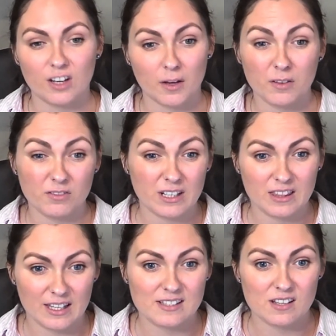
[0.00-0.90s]
I really
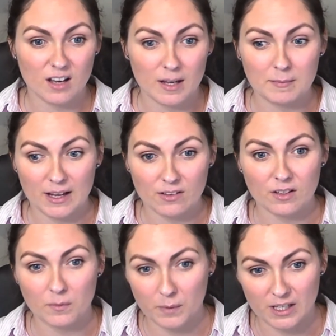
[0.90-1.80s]
think it's time now
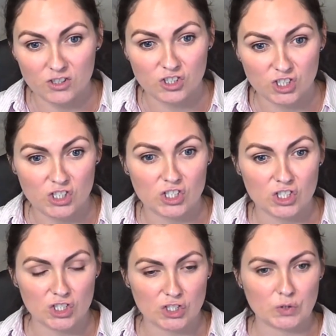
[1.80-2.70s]
that we introduce you
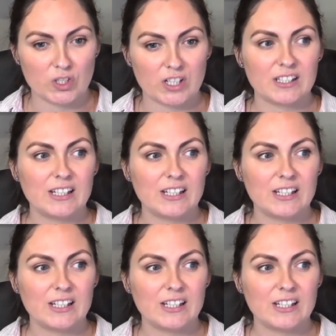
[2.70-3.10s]
to the children.